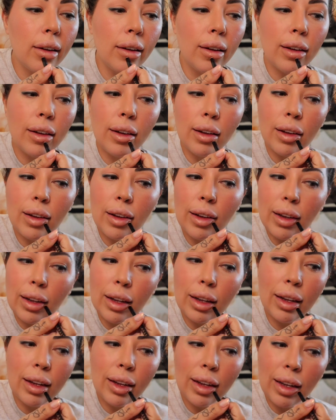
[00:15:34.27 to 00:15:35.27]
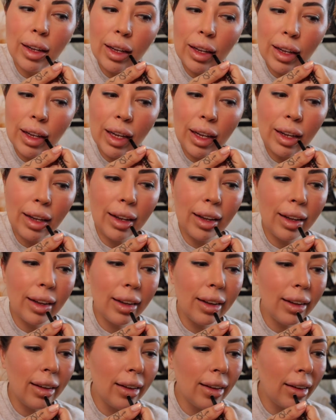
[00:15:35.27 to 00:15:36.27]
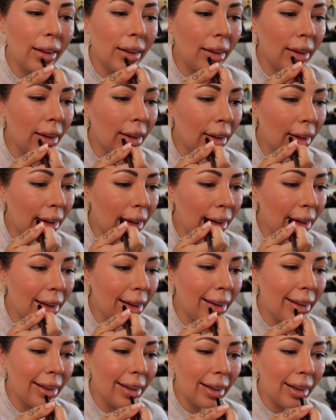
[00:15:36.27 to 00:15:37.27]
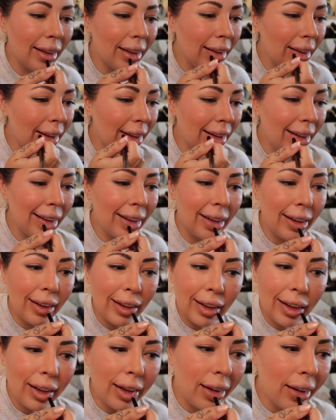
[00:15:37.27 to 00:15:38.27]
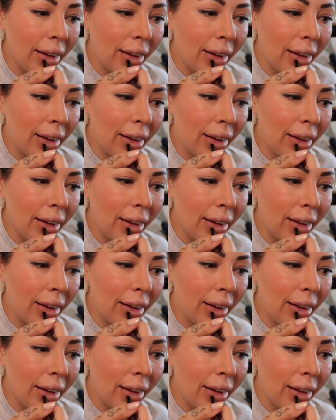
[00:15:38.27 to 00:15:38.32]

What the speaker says: (no one is talking)